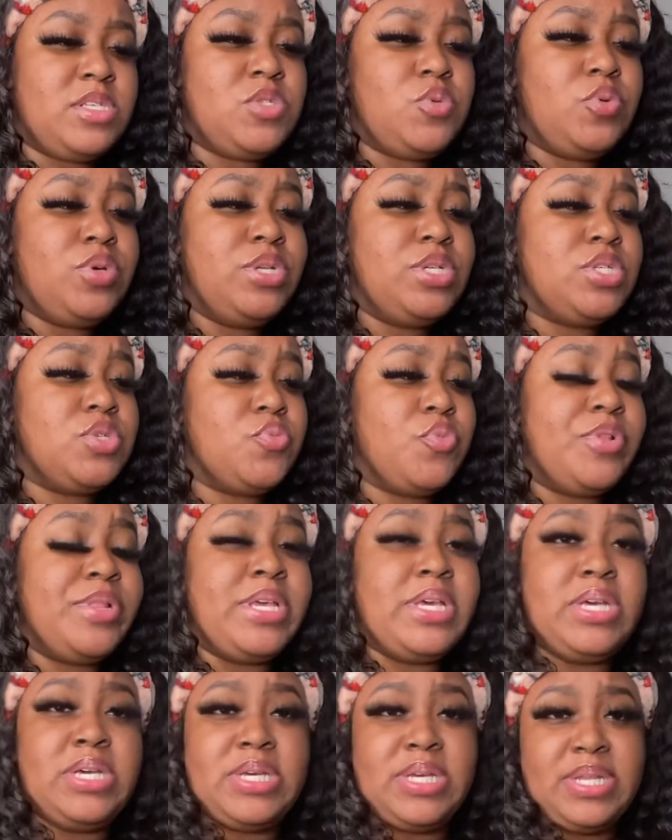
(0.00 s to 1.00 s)
one is really
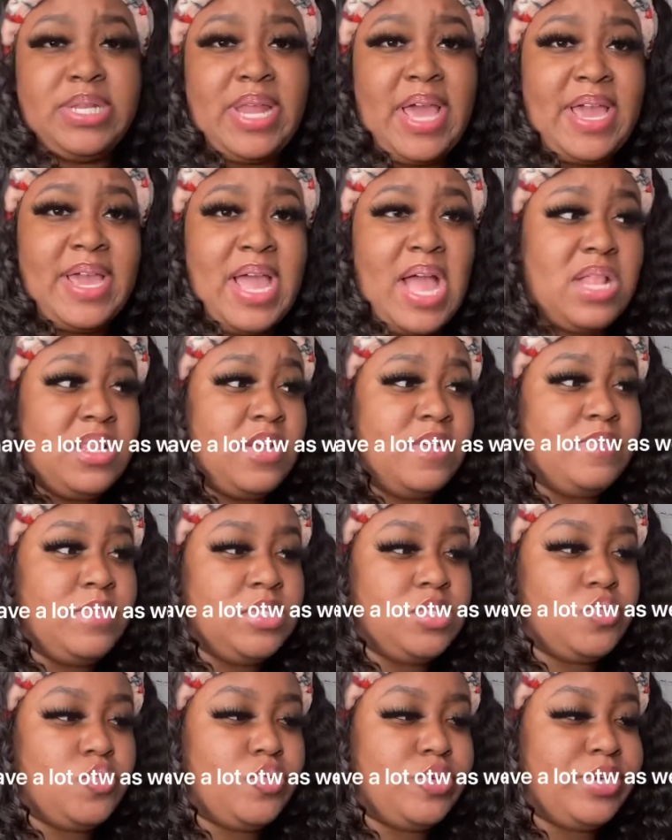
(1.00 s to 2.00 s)
good. Like I love this
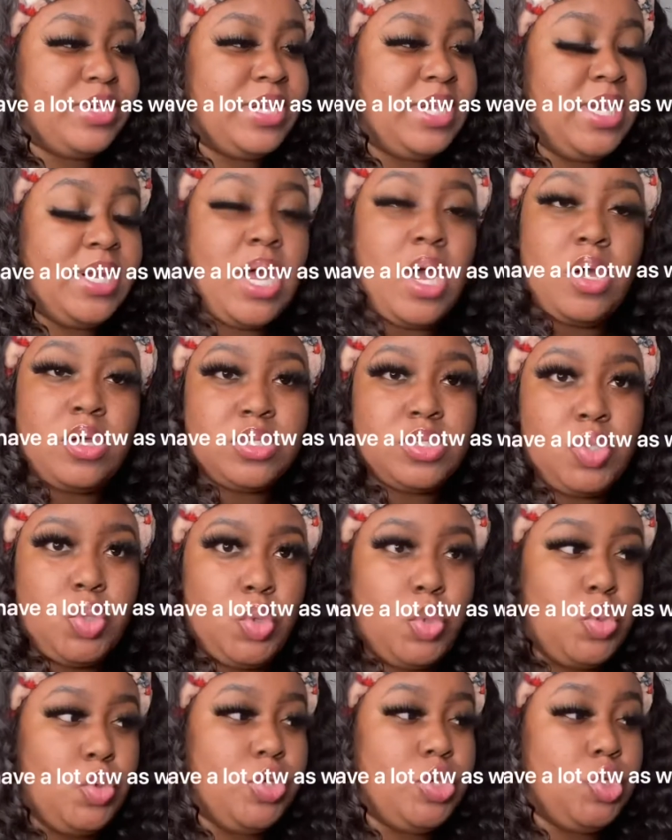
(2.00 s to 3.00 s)
one, and I also
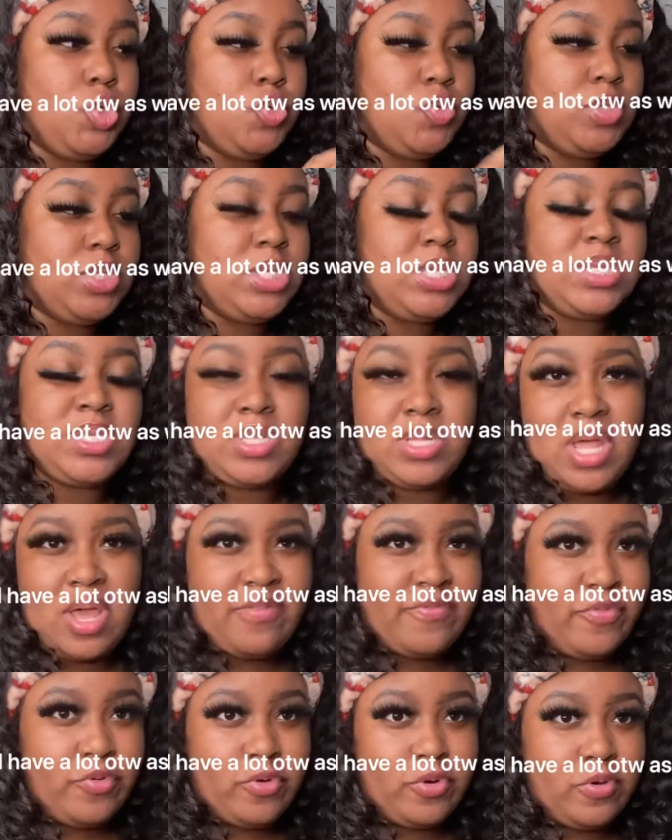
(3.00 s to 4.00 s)
use these a lot
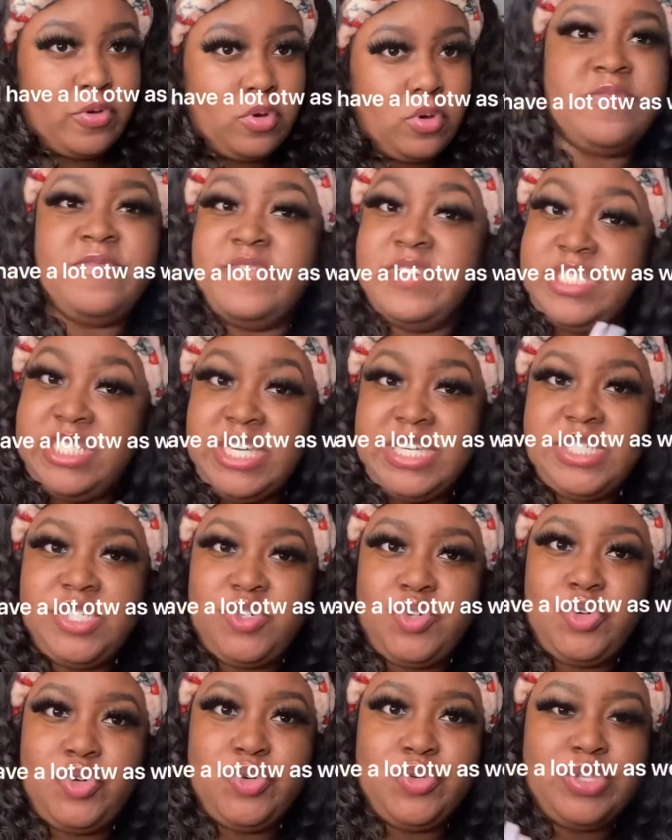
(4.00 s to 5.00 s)
for
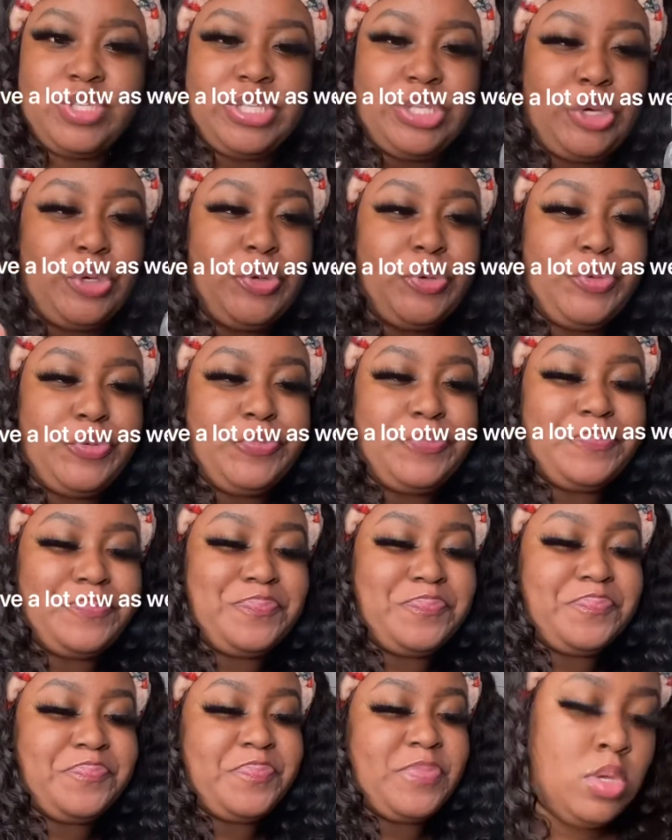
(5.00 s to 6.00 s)
vajacials. So
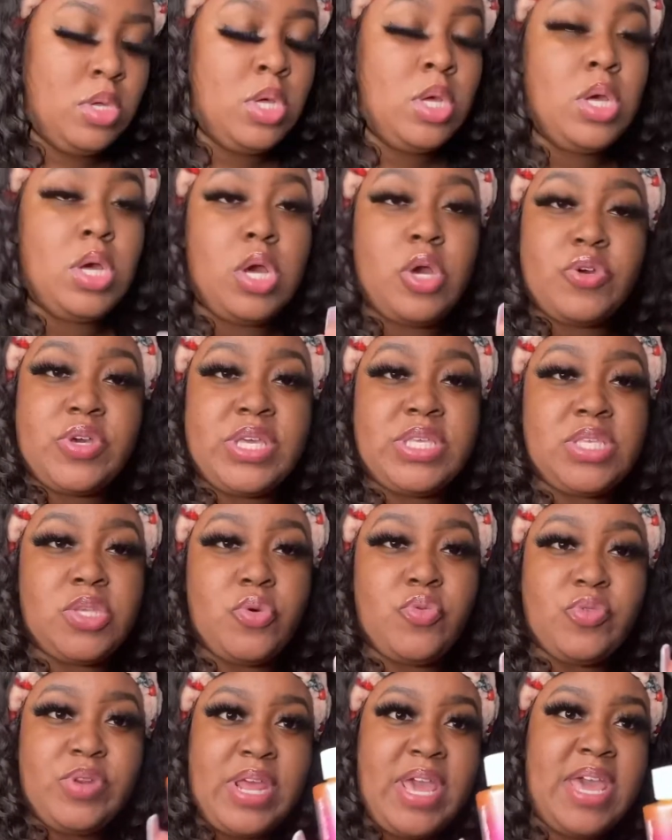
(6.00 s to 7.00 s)
okay, so
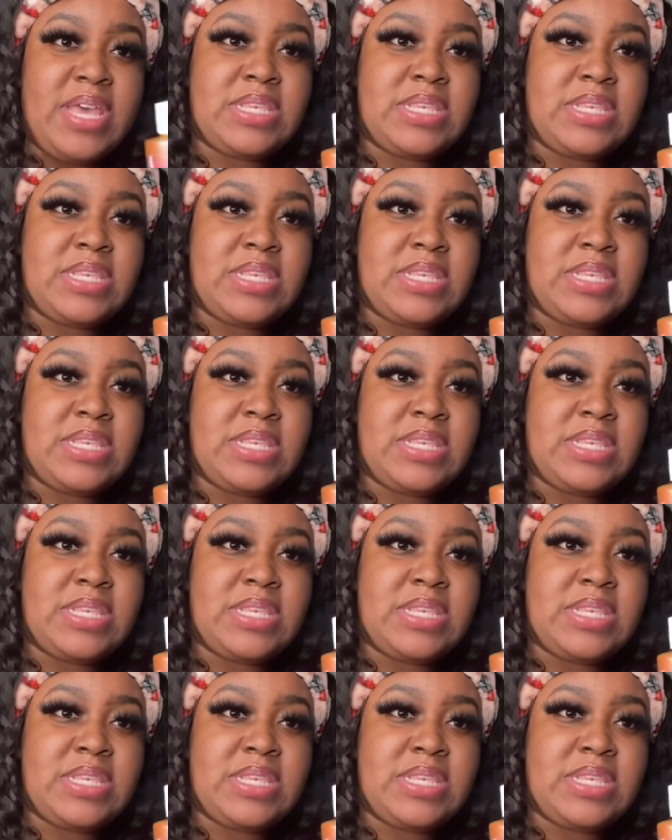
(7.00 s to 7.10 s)
next